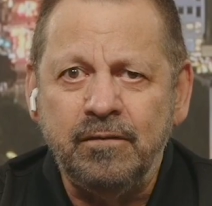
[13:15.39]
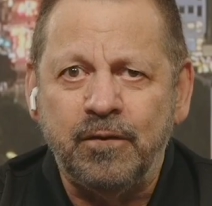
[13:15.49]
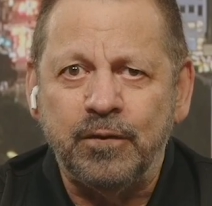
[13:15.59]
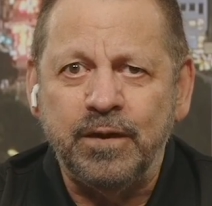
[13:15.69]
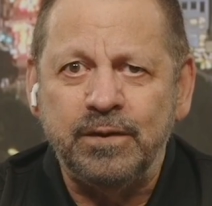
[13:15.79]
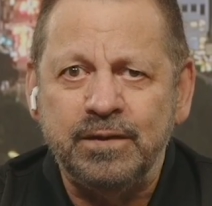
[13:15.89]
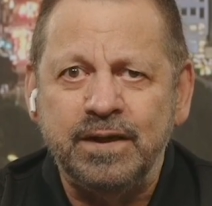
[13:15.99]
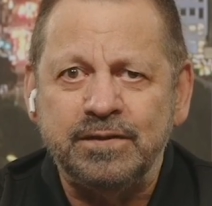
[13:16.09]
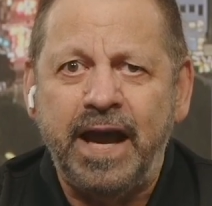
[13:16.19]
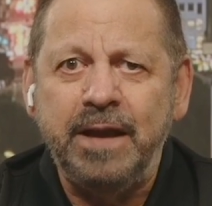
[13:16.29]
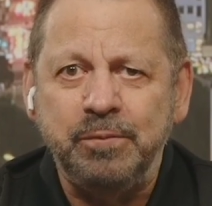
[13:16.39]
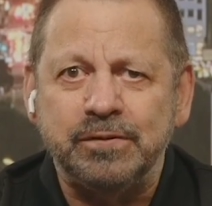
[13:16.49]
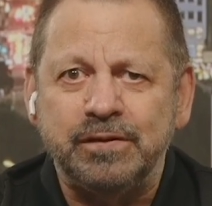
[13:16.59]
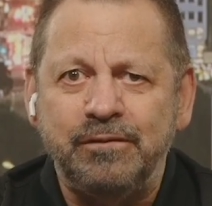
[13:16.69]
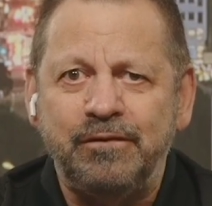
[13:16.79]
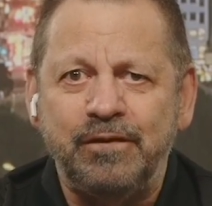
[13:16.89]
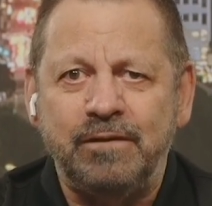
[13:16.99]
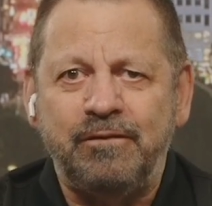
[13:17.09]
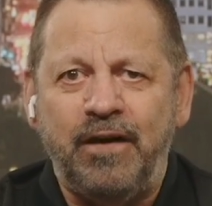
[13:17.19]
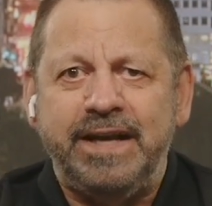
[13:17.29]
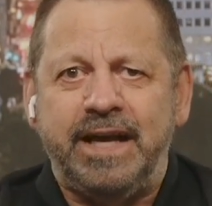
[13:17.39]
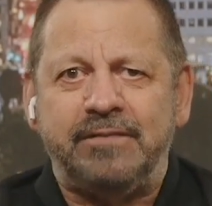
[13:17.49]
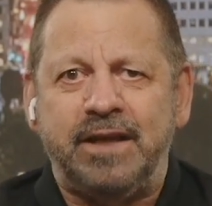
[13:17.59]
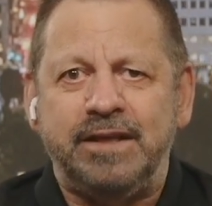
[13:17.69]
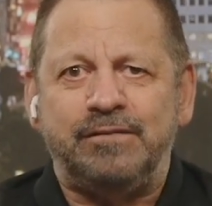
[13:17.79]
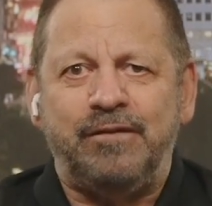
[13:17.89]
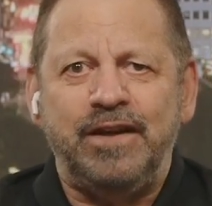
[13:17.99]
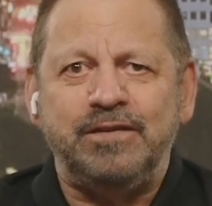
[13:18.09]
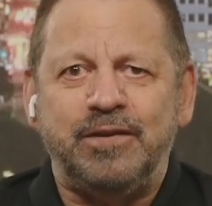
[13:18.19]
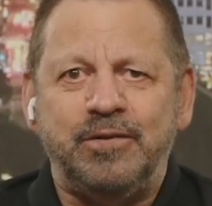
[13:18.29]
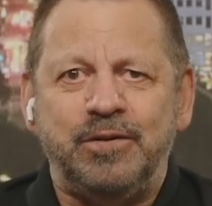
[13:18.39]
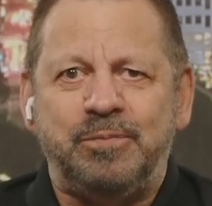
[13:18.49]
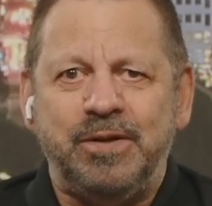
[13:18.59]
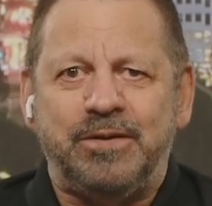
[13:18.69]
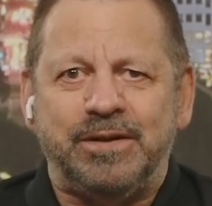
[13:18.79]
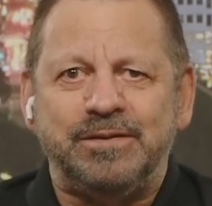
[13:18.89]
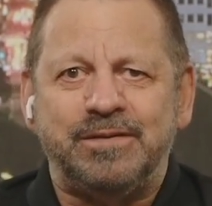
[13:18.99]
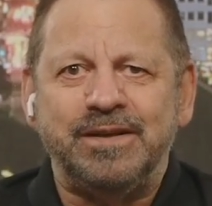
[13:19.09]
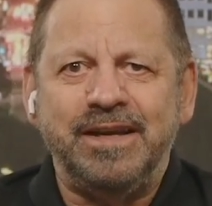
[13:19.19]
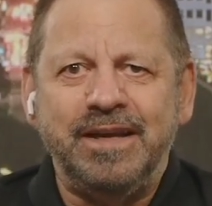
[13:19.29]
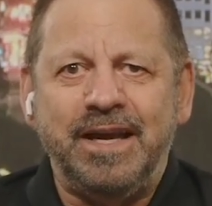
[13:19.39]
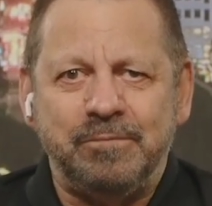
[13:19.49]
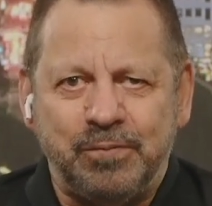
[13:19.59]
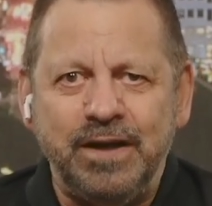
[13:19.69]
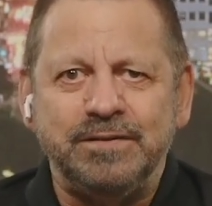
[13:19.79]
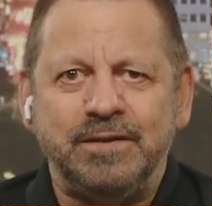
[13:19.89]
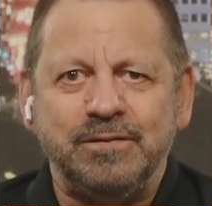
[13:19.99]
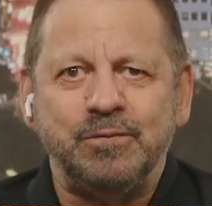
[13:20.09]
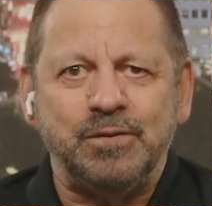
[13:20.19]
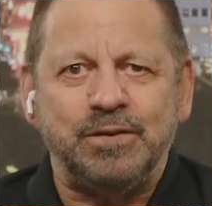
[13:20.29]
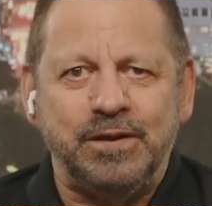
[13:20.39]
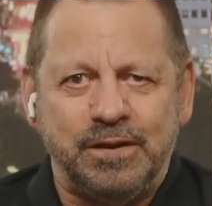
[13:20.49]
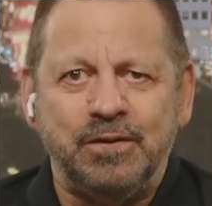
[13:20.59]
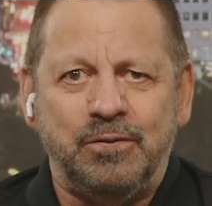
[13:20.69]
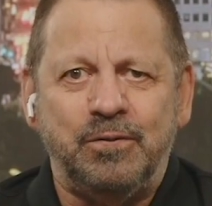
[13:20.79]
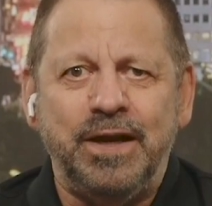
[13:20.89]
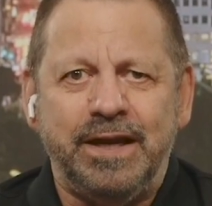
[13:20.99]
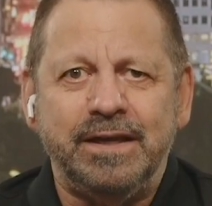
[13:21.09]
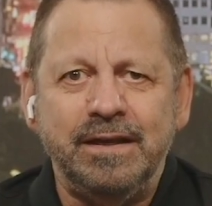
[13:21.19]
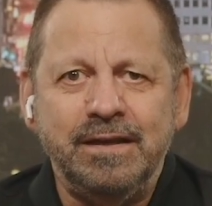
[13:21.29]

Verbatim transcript: for the disciples to find out that his physical appearance and presence was going to go away.